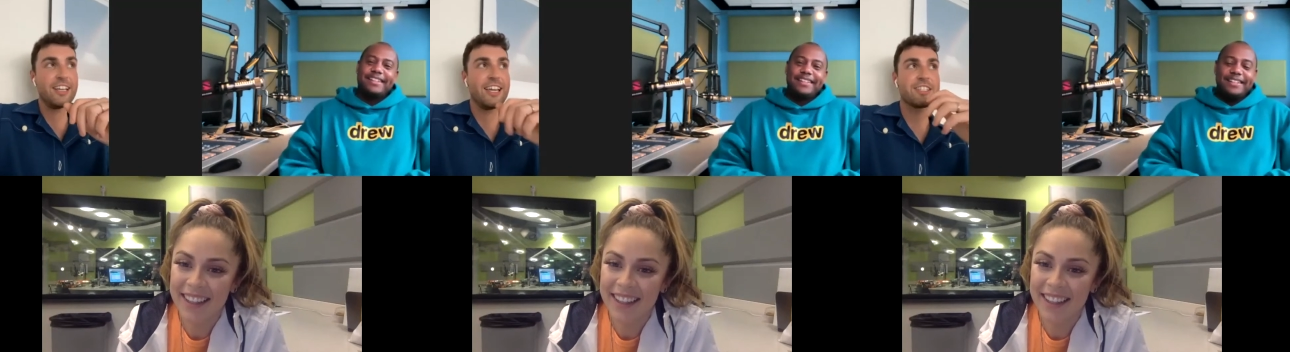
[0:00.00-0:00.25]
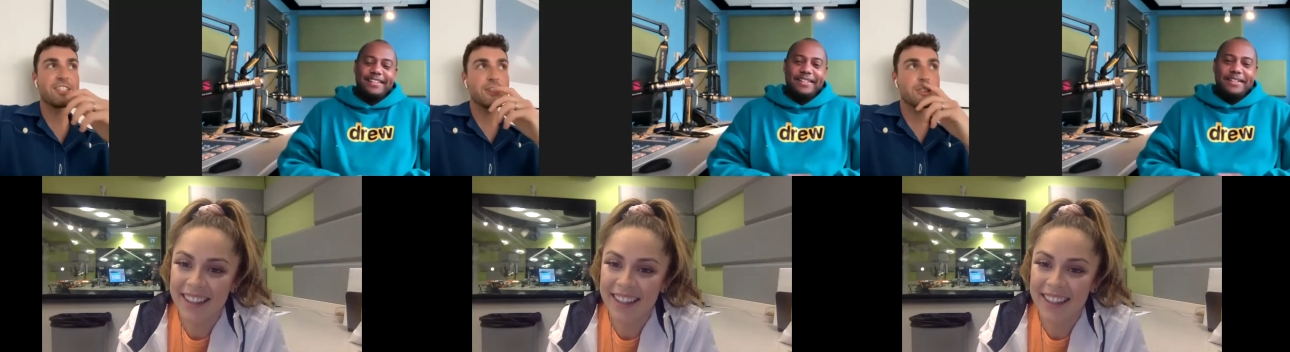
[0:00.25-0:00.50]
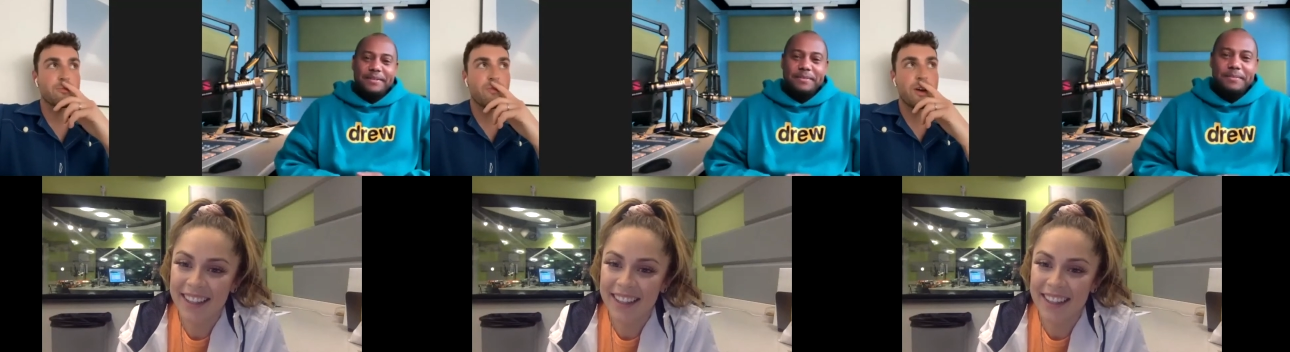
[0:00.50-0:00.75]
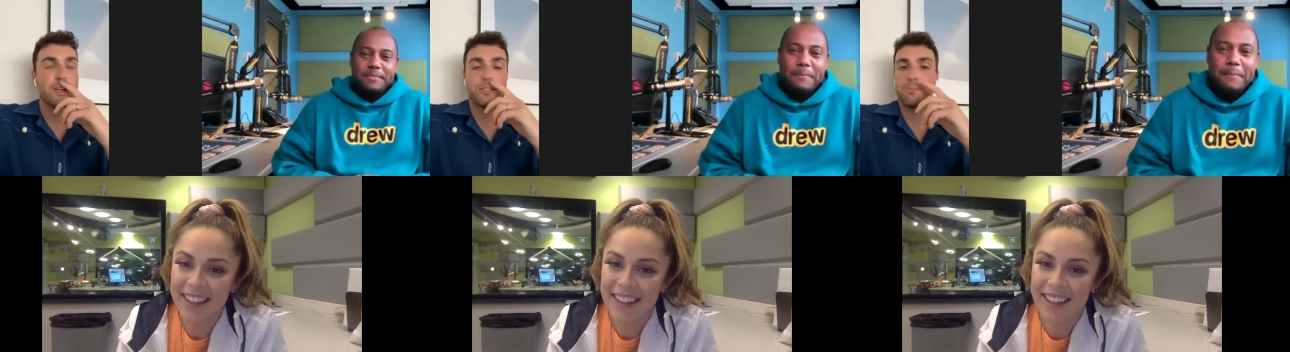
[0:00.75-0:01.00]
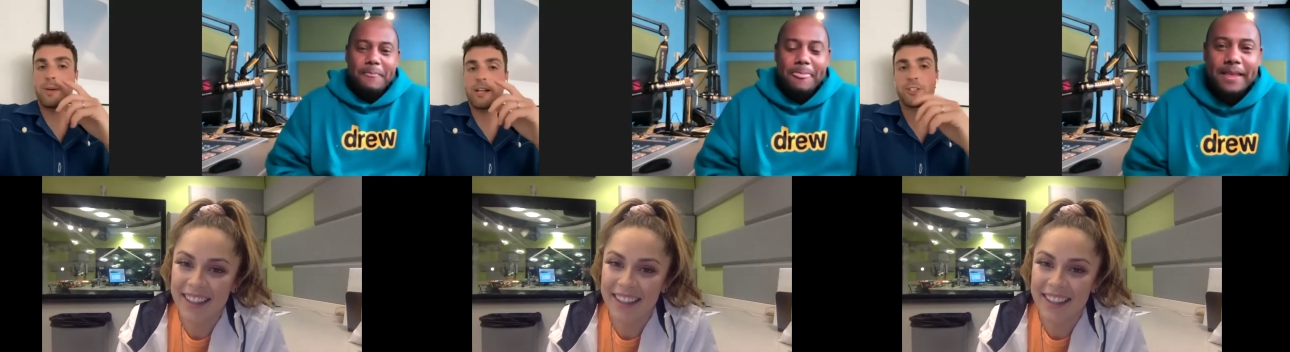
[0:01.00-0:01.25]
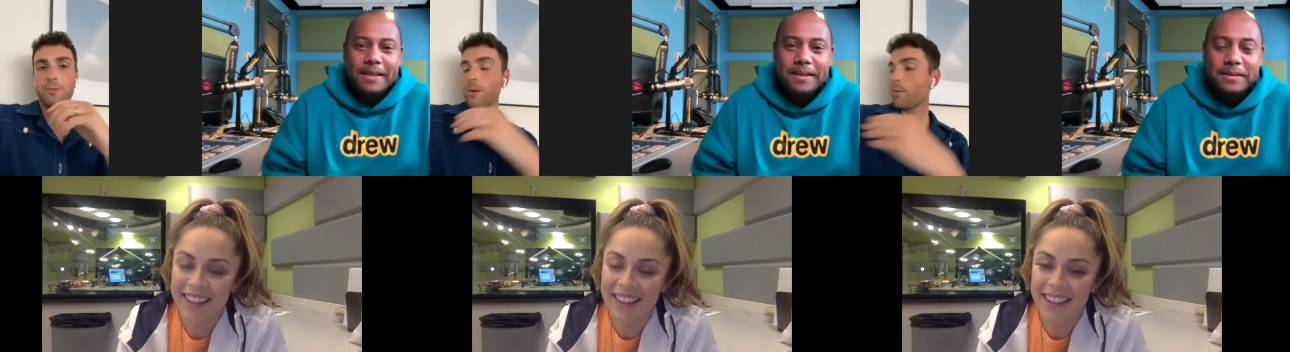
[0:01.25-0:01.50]
Speaker 1: it's just very
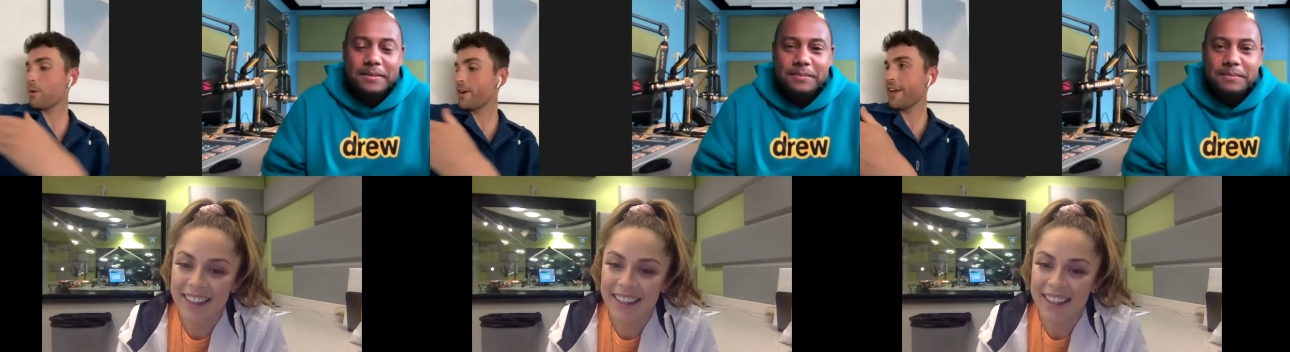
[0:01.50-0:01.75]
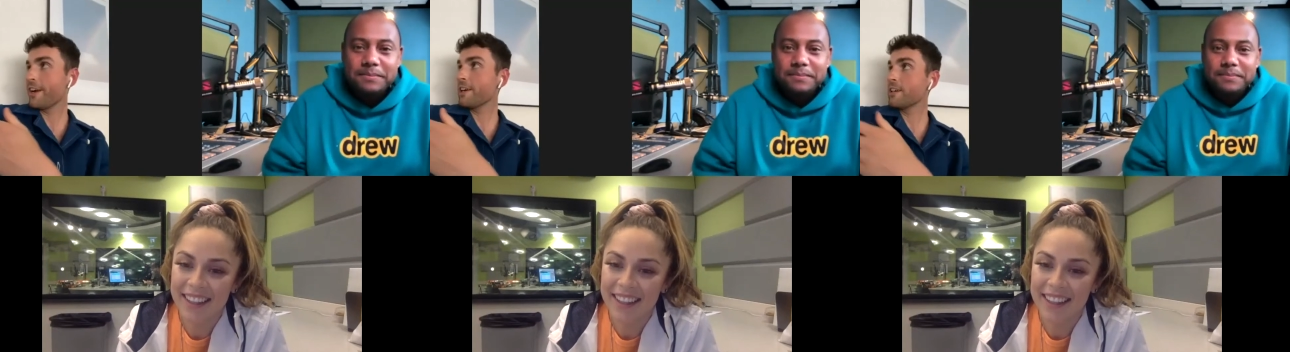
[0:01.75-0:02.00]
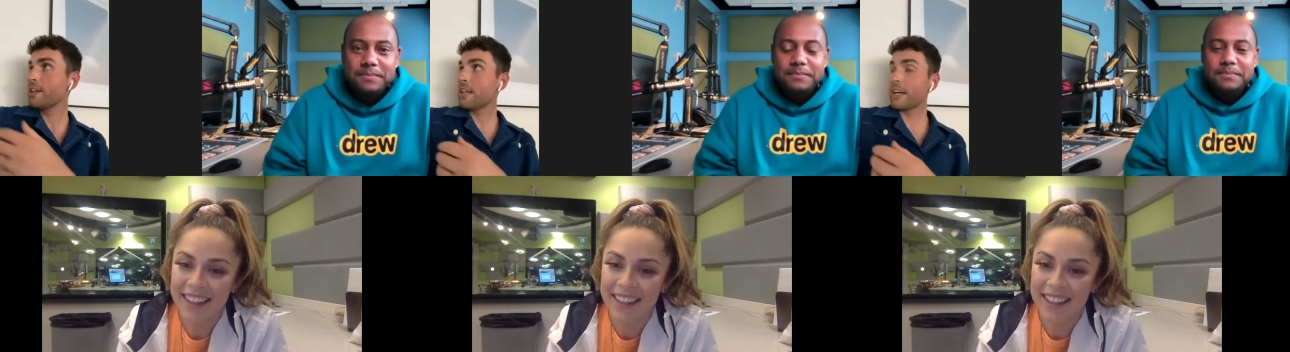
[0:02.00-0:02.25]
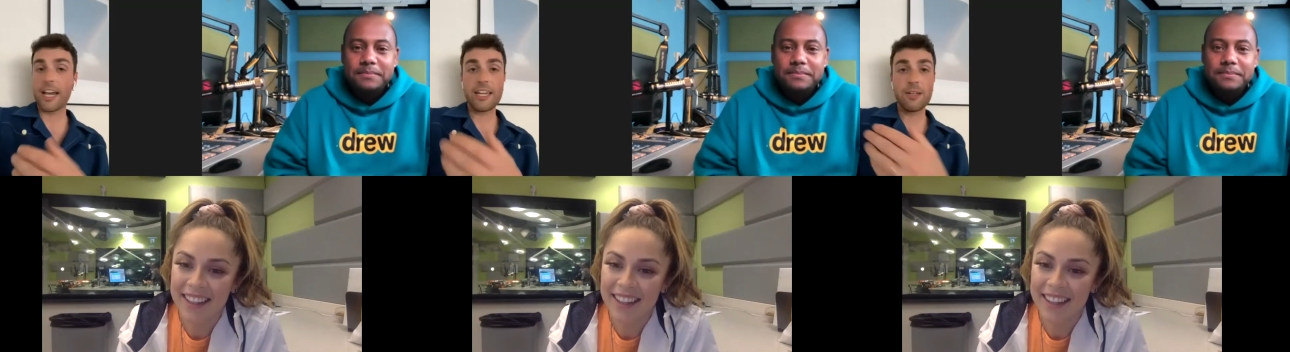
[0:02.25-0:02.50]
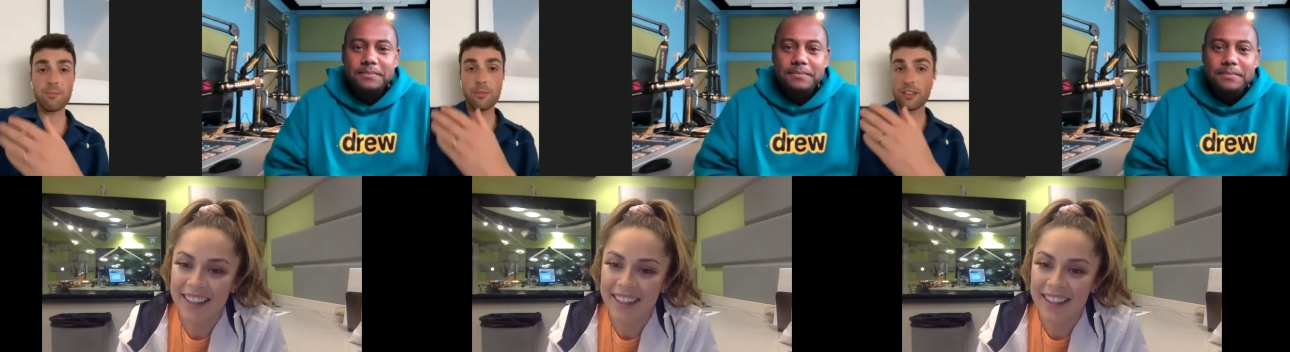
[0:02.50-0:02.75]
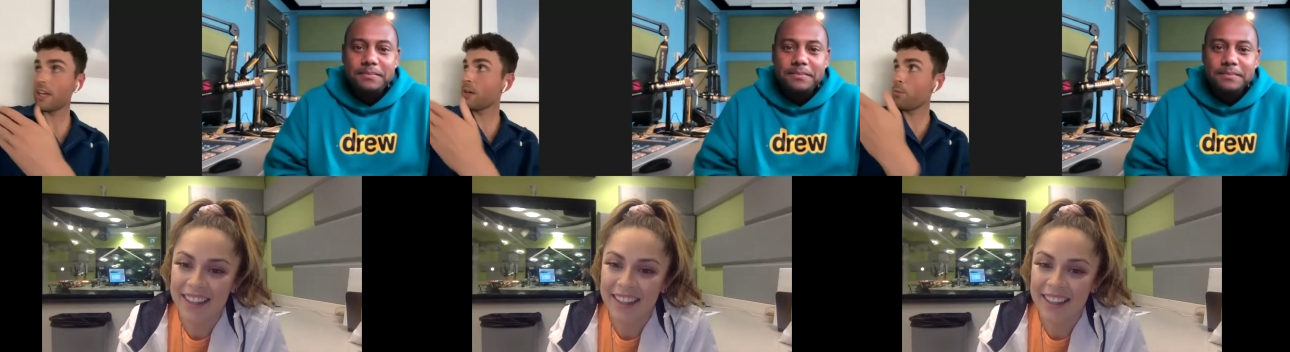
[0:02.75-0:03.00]
special. We were here kind of like,